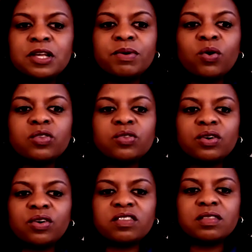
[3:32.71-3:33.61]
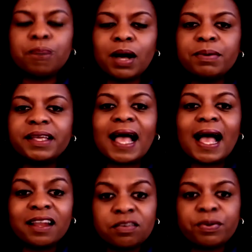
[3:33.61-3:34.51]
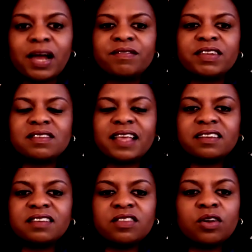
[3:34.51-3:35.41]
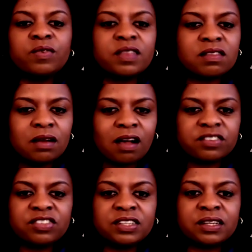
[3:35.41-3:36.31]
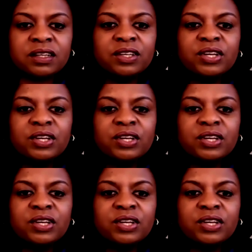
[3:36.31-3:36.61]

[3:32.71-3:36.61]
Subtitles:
but also across the public and private sectors over this last year,